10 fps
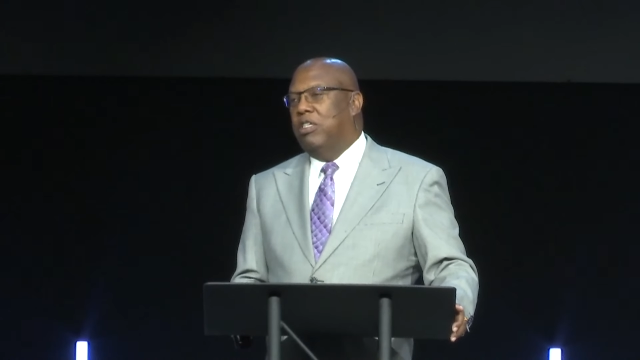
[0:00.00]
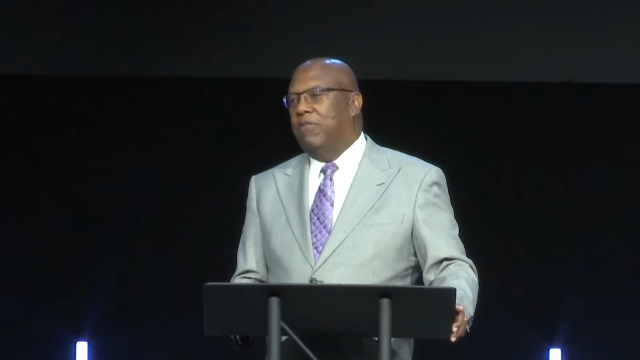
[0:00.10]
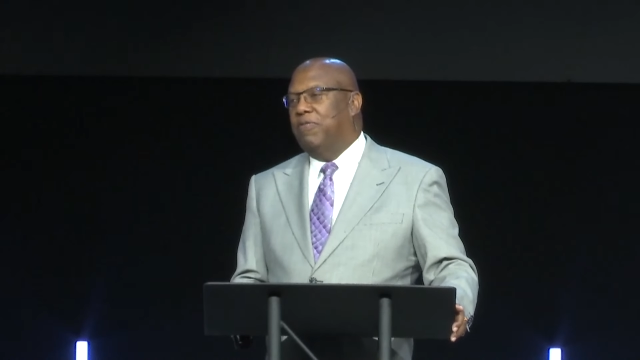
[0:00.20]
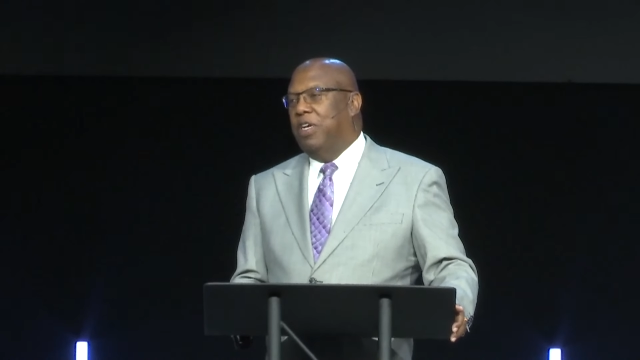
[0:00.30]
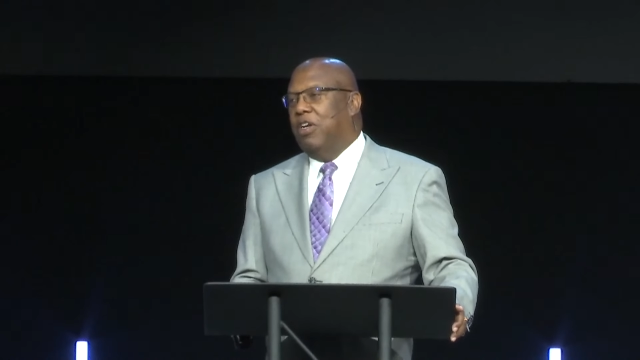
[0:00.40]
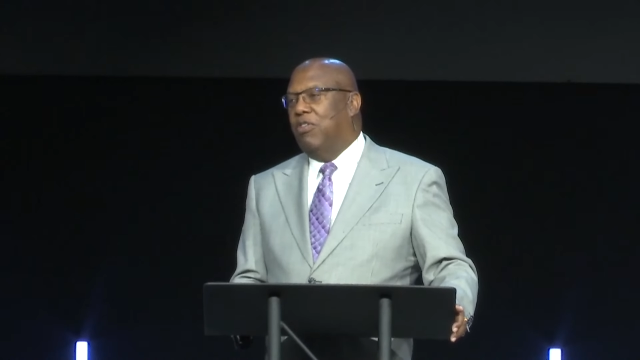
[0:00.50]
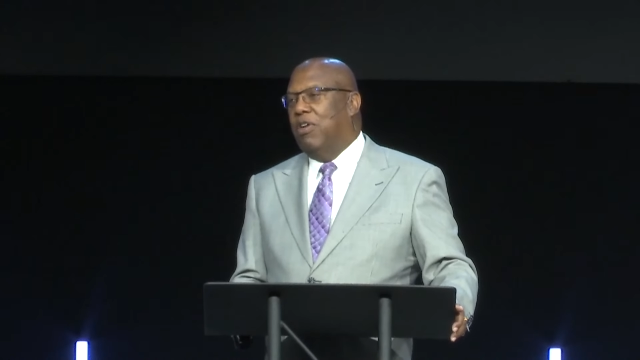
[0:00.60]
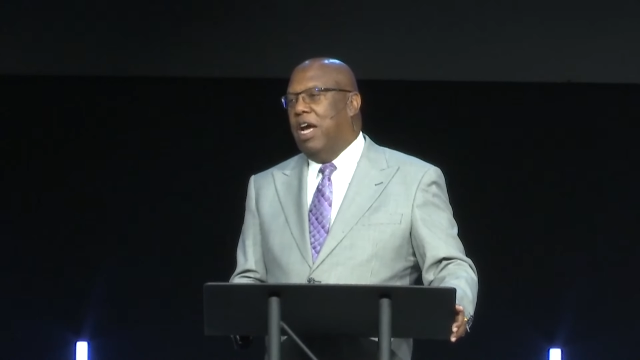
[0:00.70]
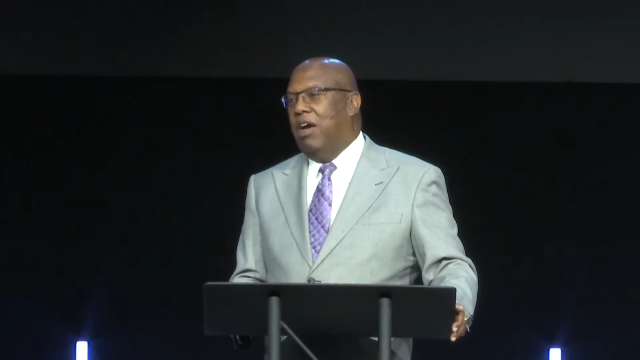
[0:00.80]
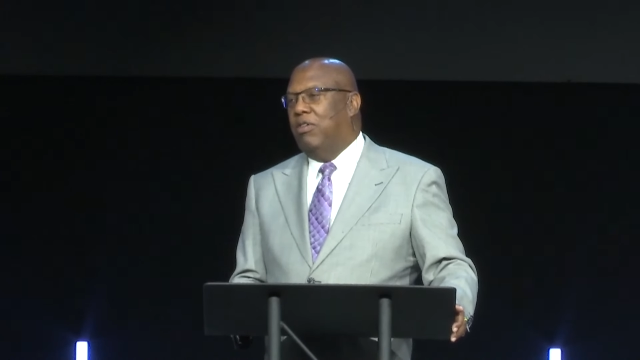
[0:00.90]
to figure
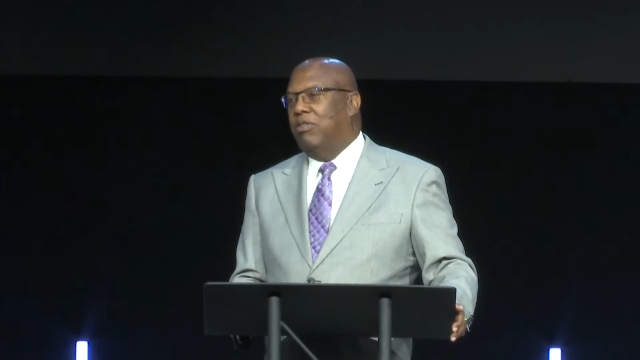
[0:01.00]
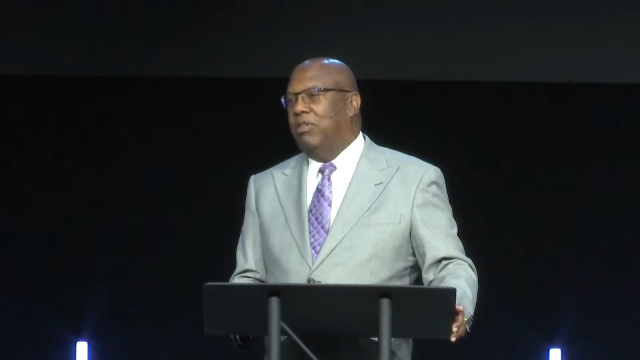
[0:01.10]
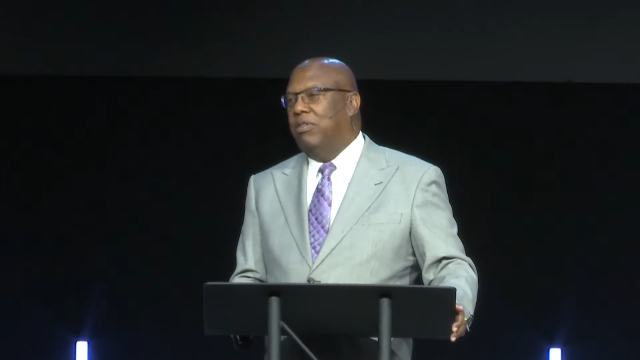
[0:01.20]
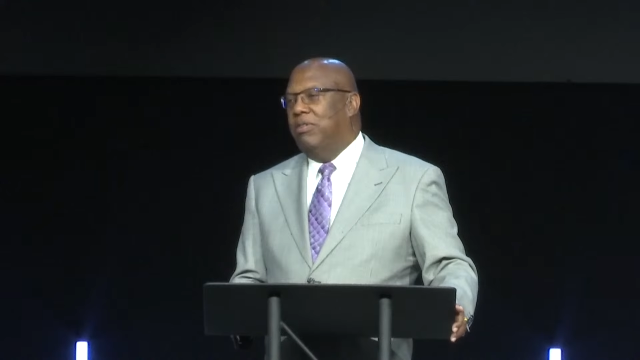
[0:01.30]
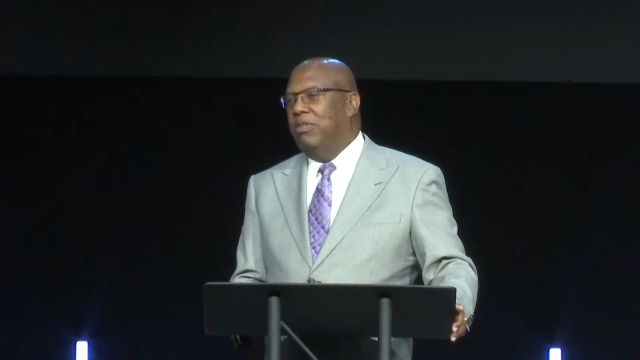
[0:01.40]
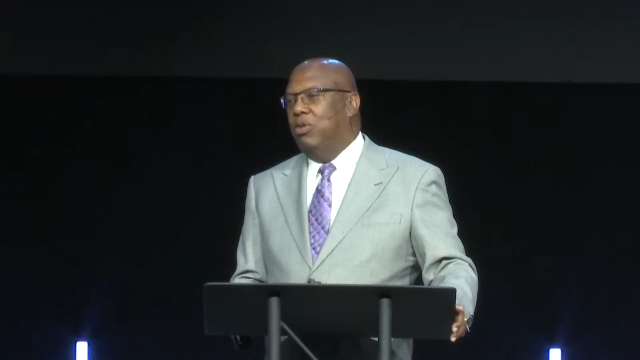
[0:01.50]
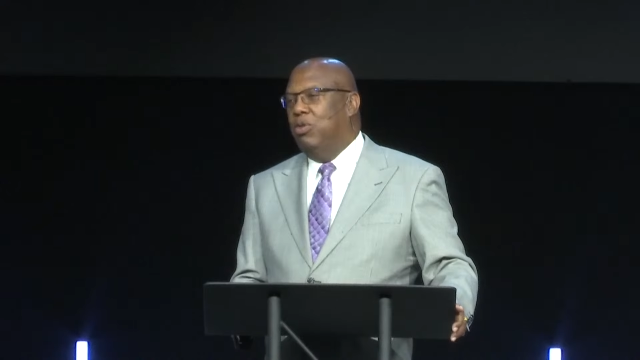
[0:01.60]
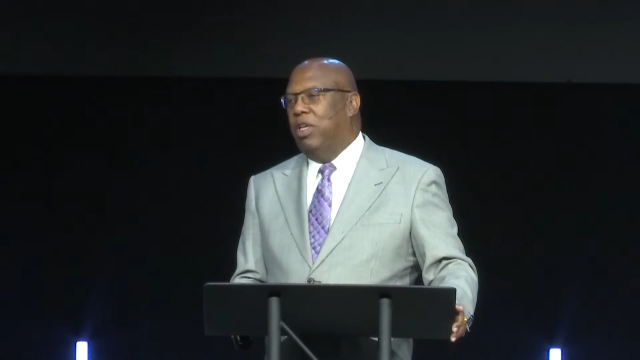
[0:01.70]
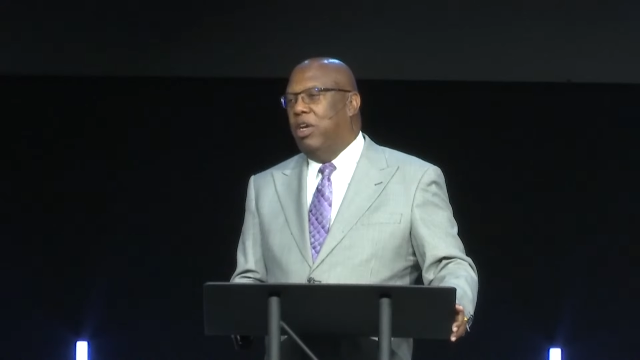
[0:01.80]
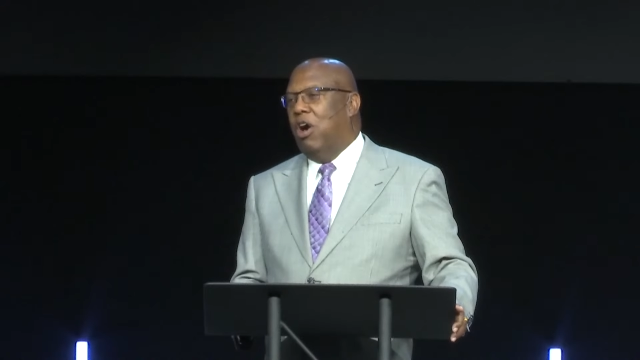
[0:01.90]
out
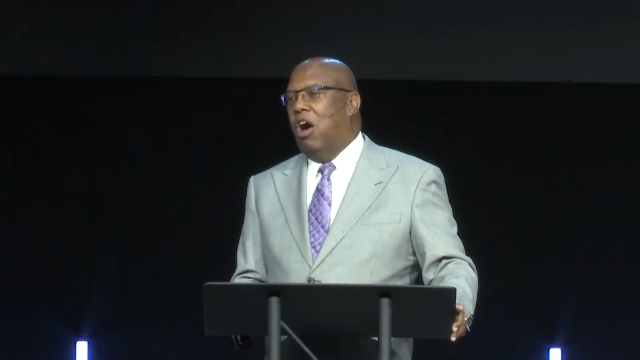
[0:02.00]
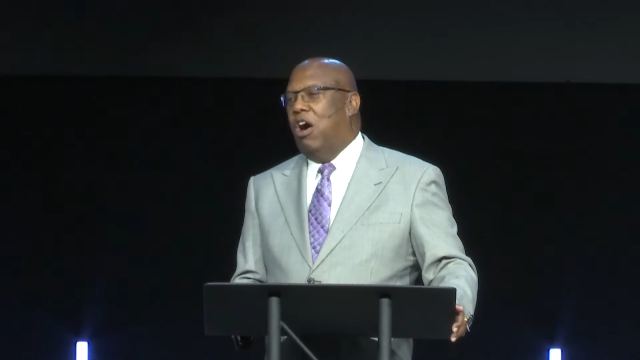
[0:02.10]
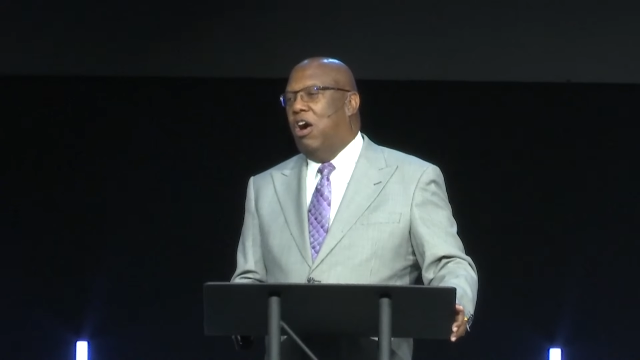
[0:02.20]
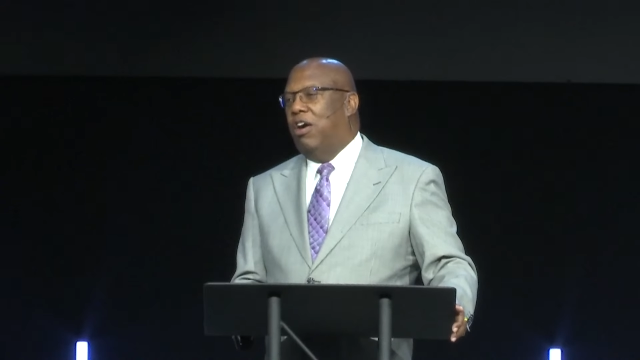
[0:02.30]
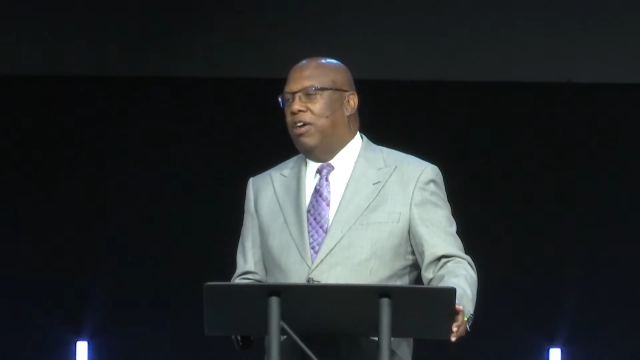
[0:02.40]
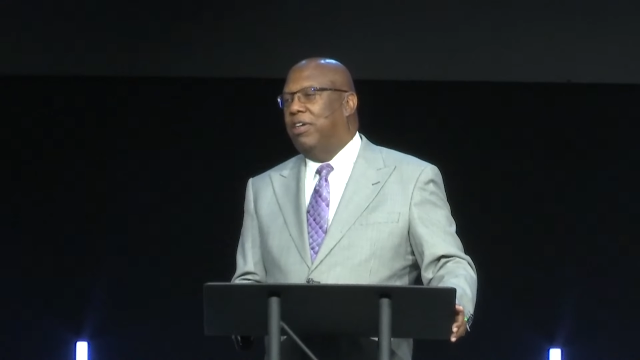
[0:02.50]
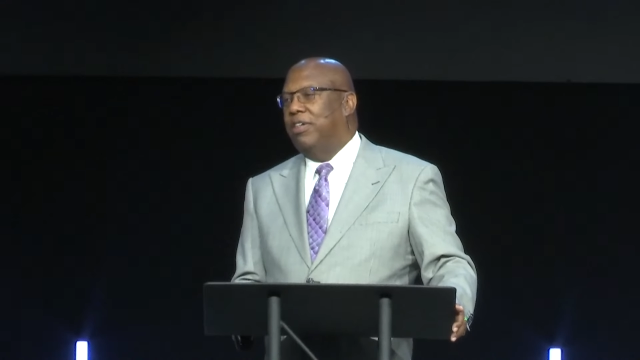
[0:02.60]
who they are?